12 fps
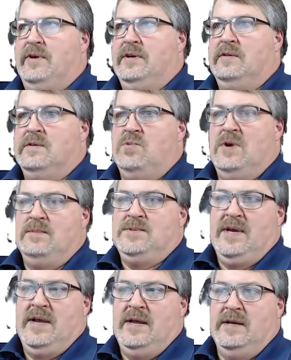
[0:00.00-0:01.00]
to this
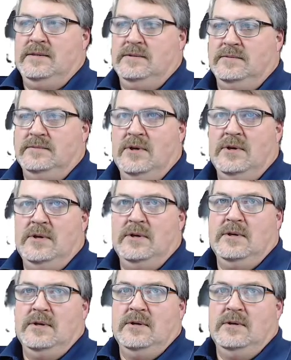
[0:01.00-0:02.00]
website,
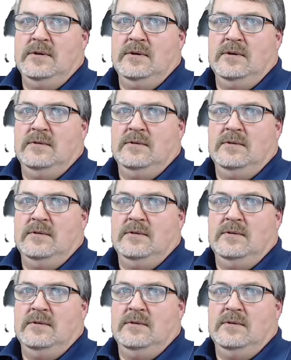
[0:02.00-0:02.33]
if I